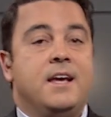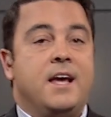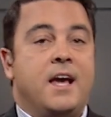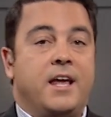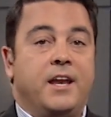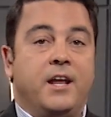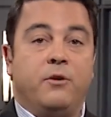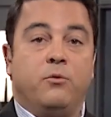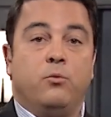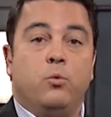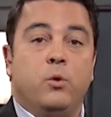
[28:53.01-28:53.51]

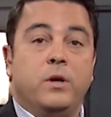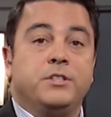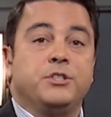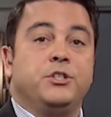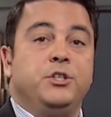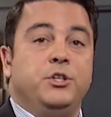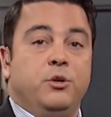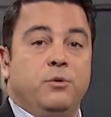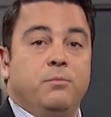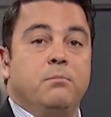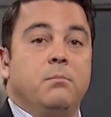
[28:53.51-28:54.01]
And I wish
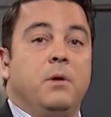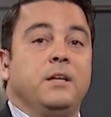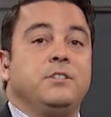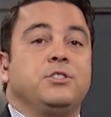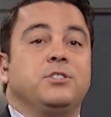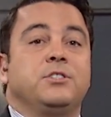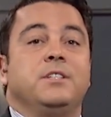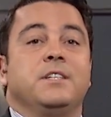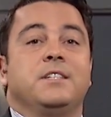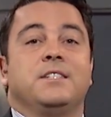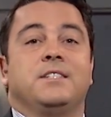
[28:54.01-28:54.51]
you much
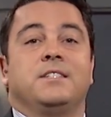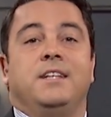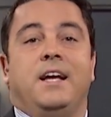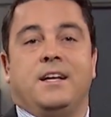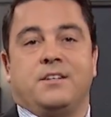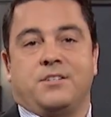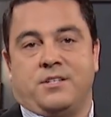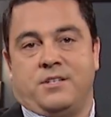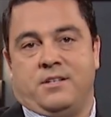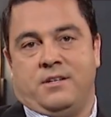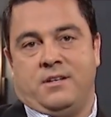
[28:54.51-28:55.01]

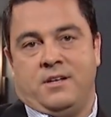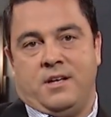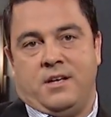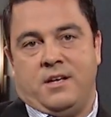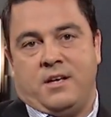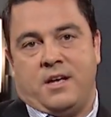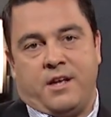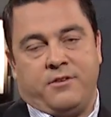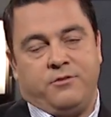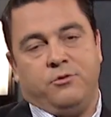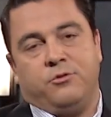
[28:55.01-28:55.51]
success
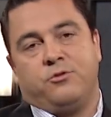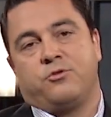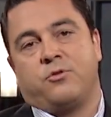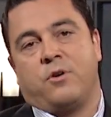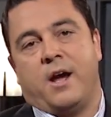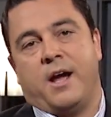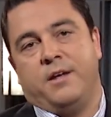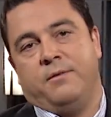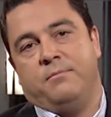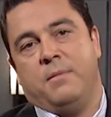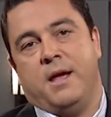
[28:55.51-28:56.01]
as you
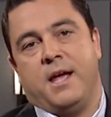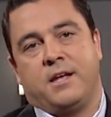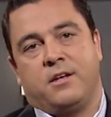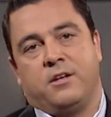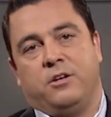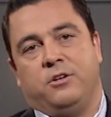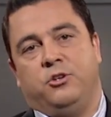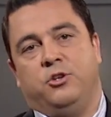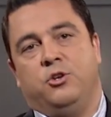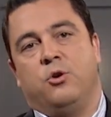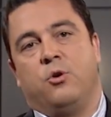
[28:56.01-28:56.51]
try and make
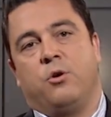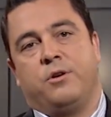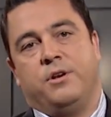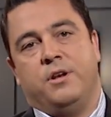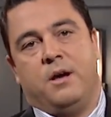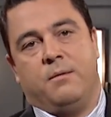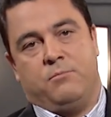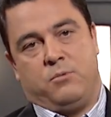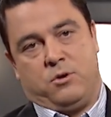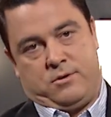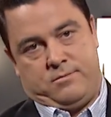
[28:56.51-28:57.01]
your
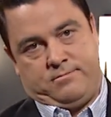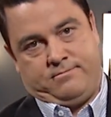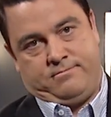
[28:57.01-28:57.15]
number.